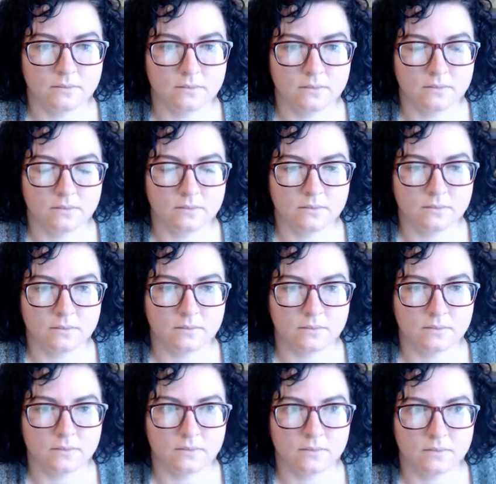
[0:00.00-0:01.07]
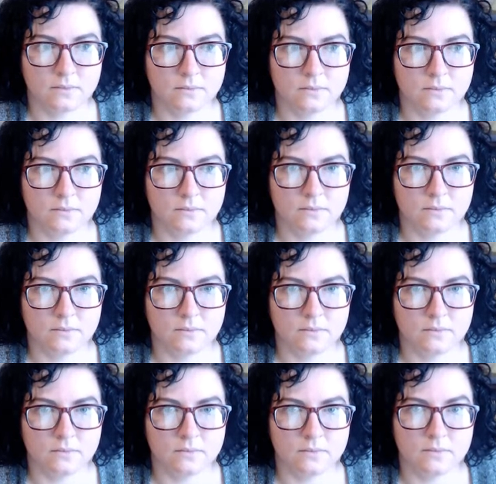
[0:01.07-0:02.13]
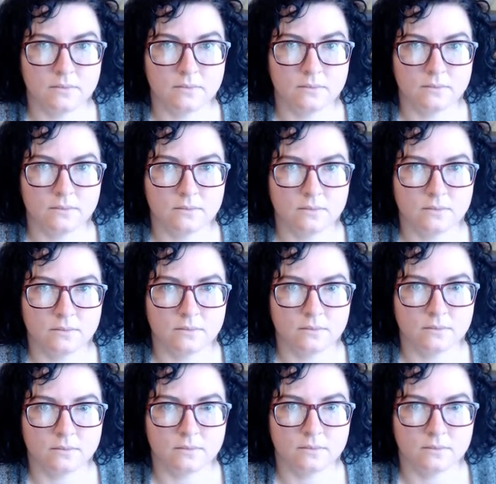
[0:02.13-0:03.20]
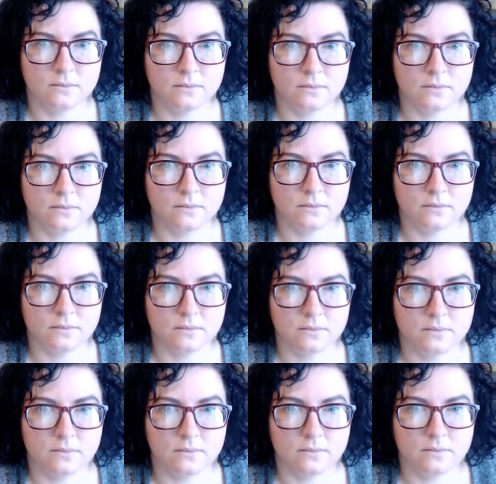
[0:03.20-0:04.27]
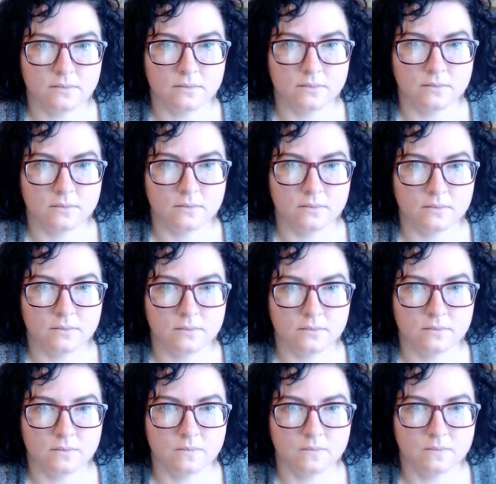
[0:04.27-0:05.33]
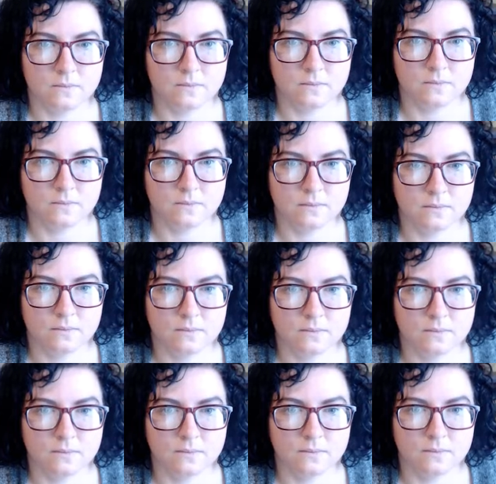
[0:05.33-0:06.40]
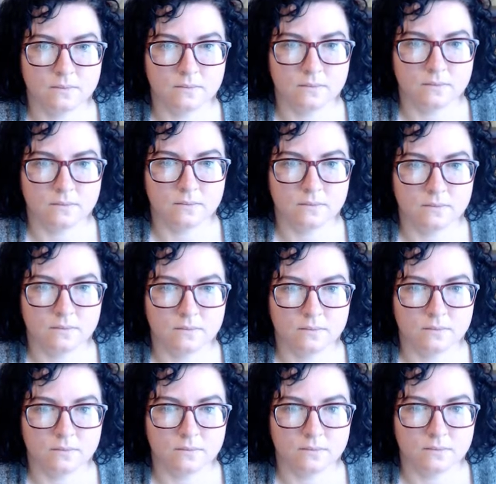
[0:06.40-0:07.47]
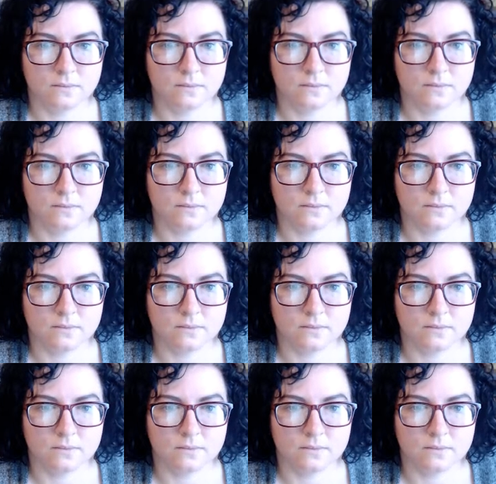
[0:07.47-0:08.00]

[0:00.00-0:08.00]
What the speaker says: The person shown says nothing.